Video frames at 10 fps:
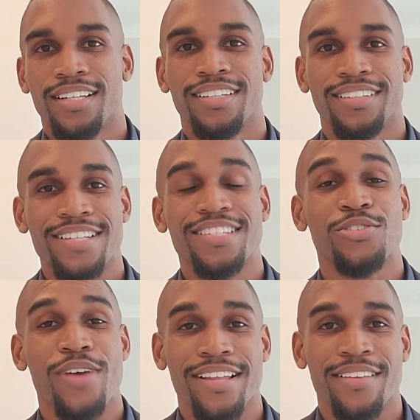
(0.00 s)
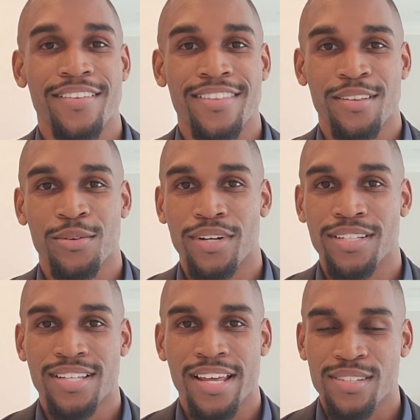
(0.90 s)
less attractive than the other
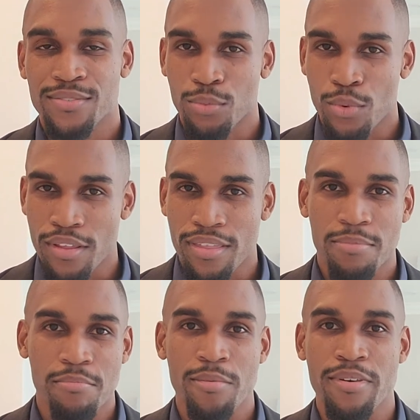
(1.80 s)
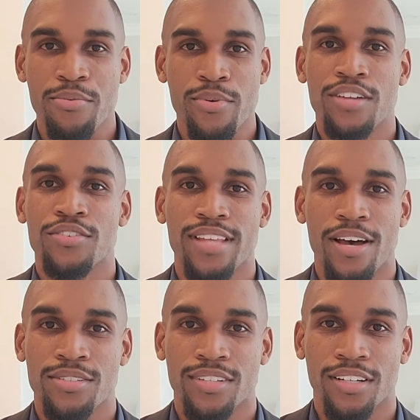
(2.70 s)
ones and it's worth maybe
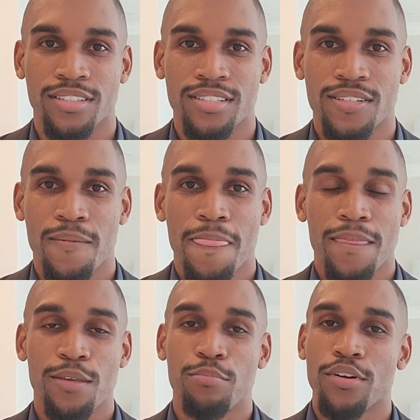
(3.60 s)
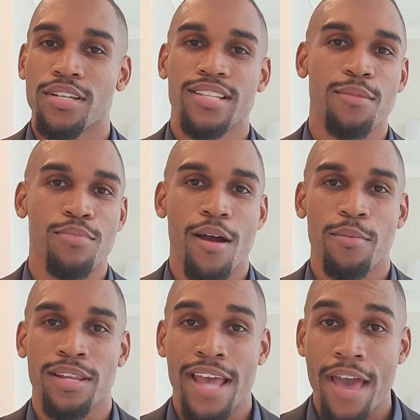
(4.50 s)
$300,000. You purchase that
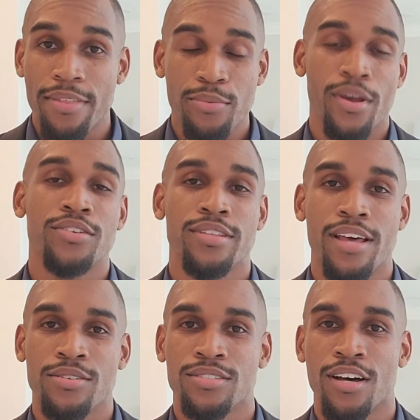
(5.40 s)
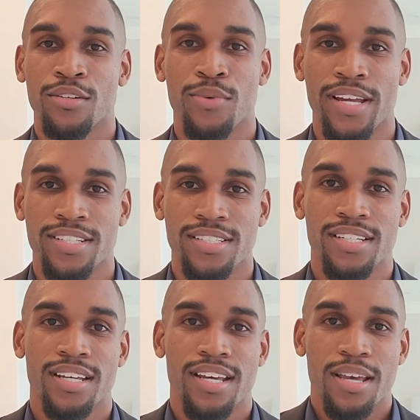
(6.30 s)
property at $300,000 range,
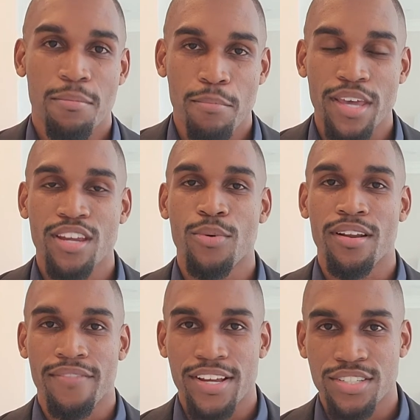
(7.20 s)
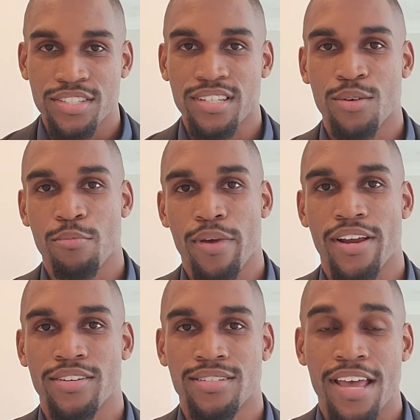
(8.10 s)
make your renovations and your
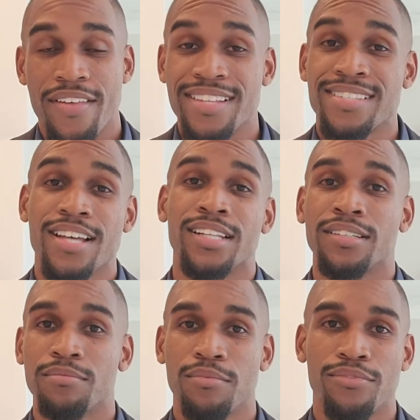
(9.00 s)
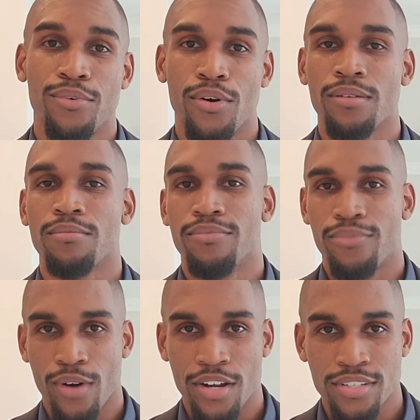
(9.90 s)
repairs, and then sell it for
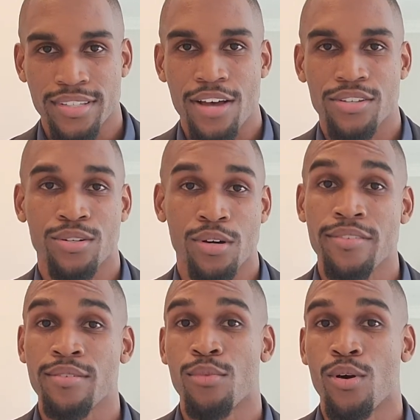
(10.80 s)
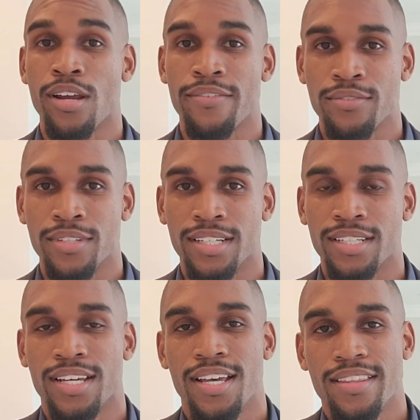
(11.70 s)
$400,000 or even more if you've done
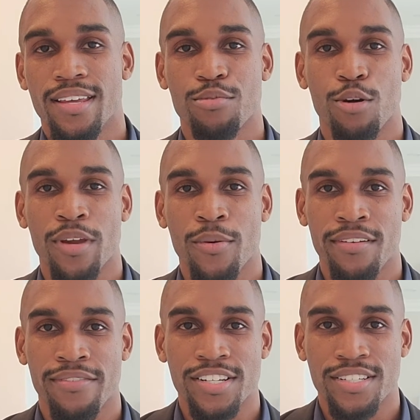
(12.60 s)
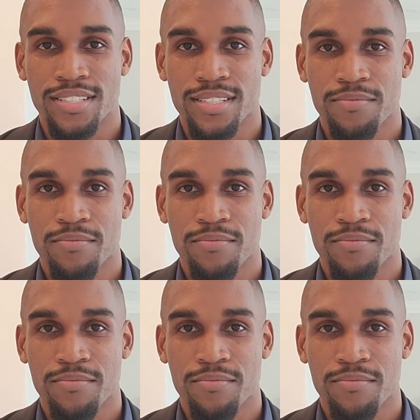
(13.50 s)
the appropriate renovations.